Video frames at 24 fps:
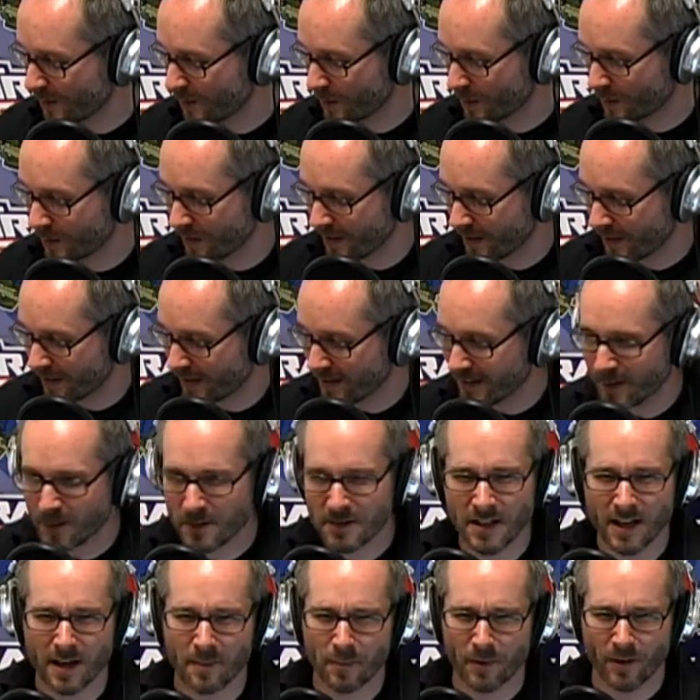Googles later on. There
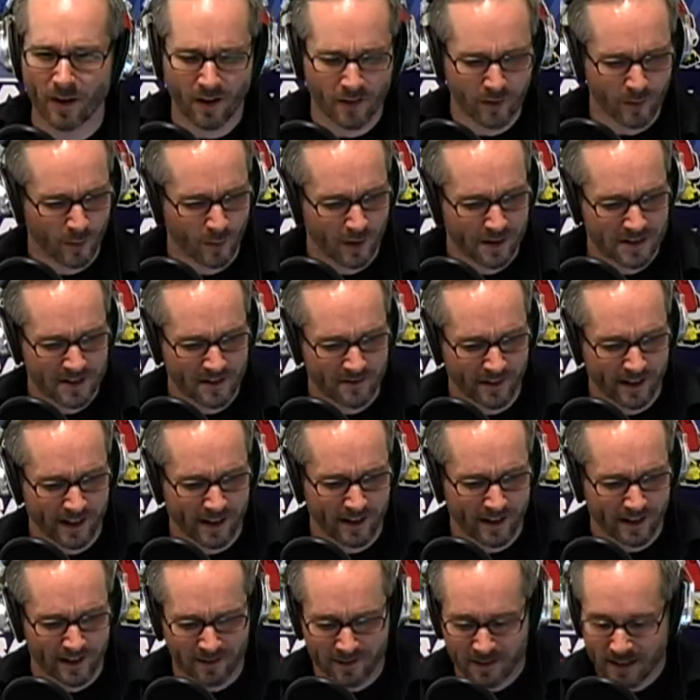was a couple other ones. I
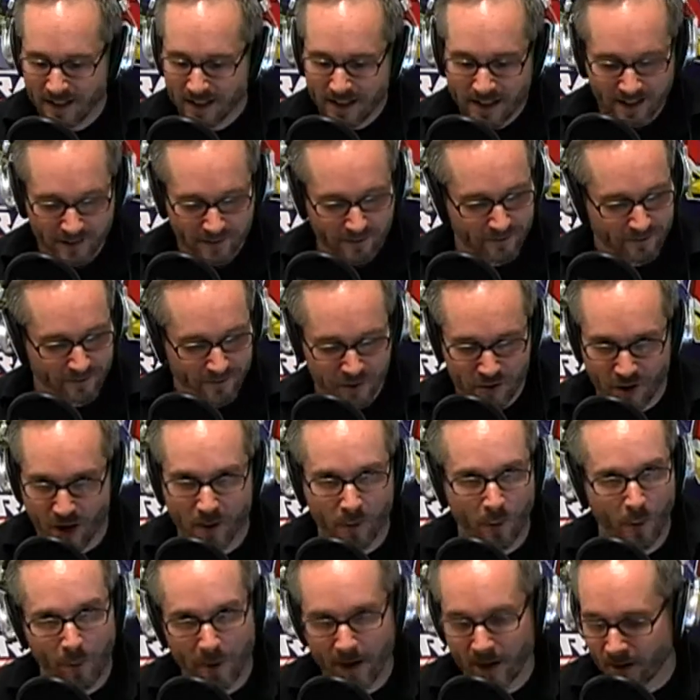forget if
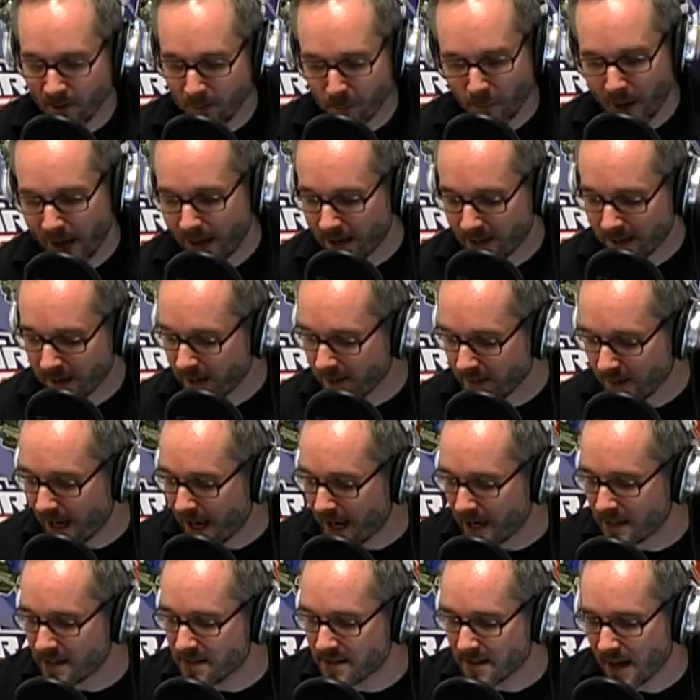Sean Robert of
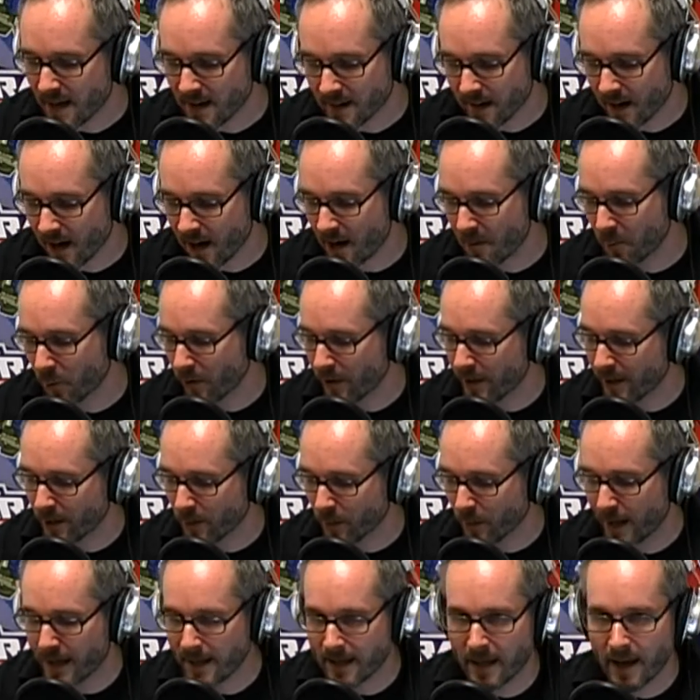brandedinthe80s.com were
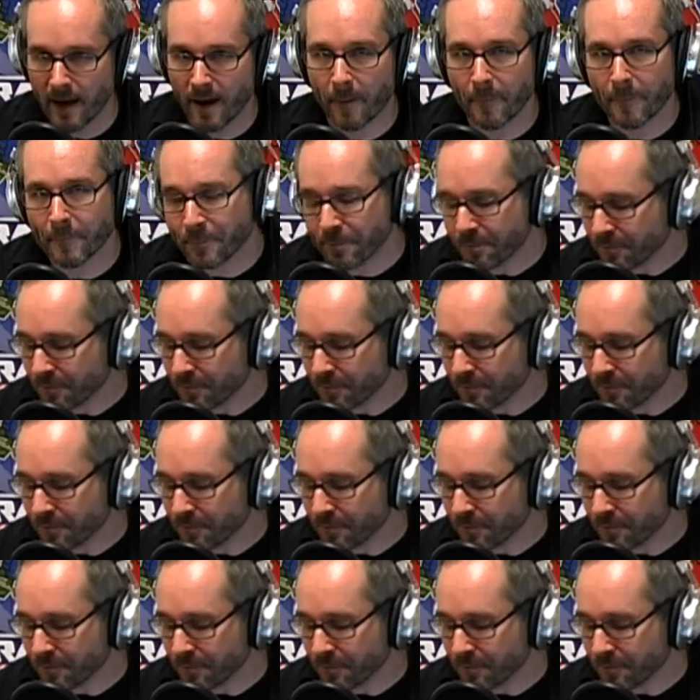here right now,